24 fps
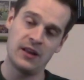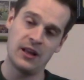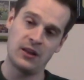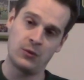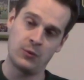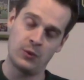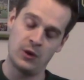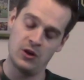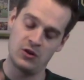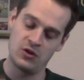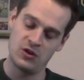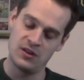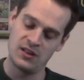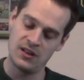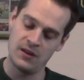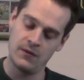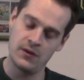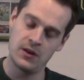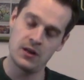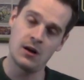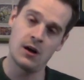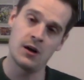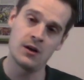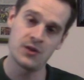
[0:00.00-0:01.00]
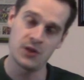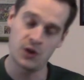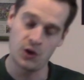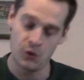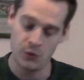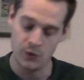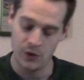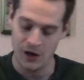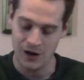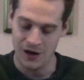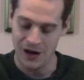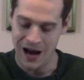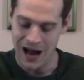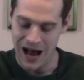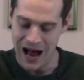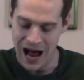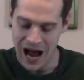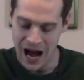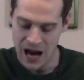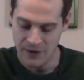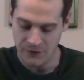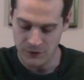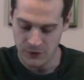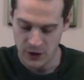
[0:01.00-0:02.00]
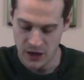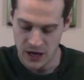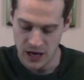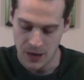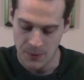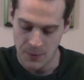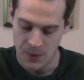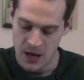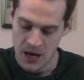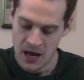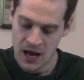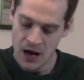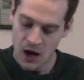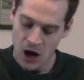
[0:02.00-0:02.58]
That 307 yards, a career high for him.